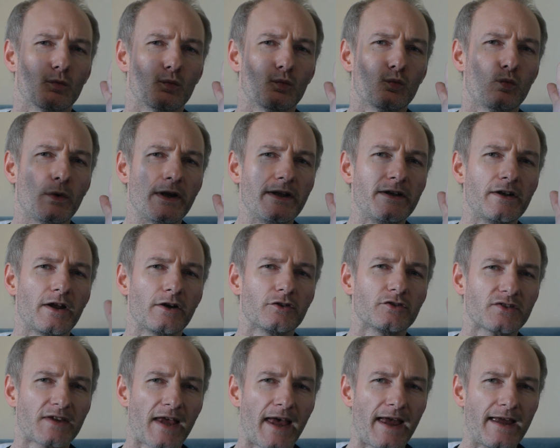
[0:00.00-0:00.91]

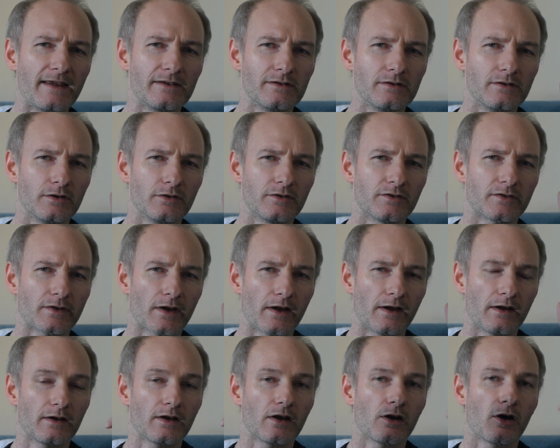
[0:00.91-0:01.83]
Windows 10
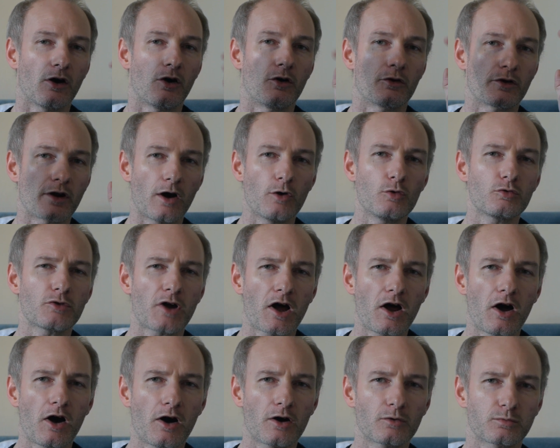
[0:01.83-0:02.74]
user on older
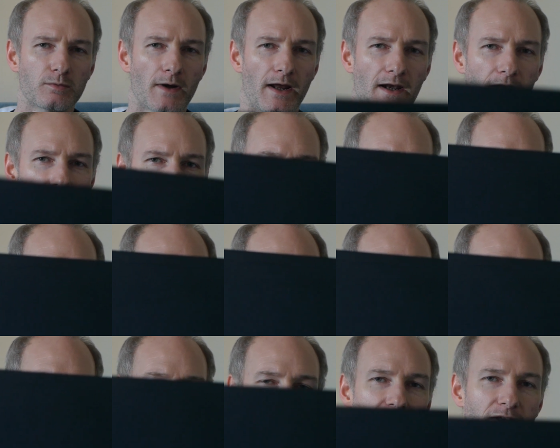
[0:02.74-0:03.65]
hardware, like
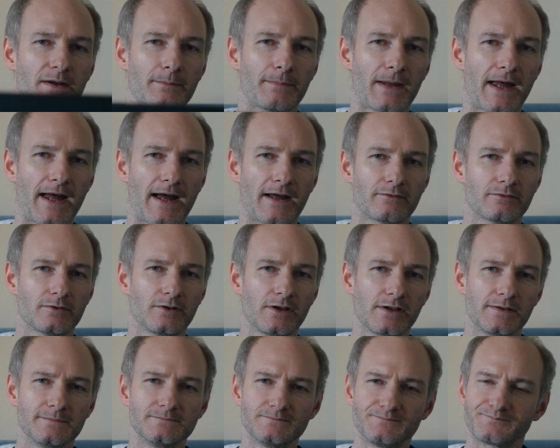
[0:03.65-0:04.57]
this ThinkPad,
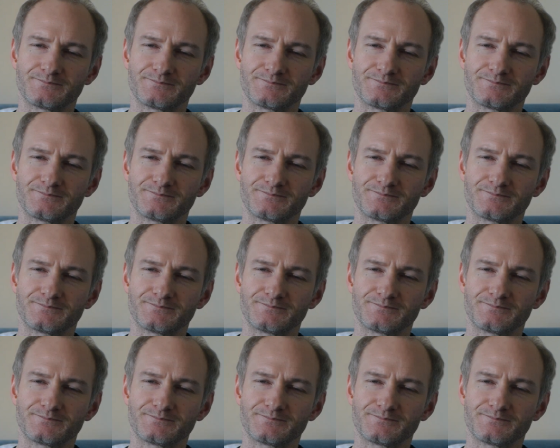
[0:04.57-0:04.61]
right?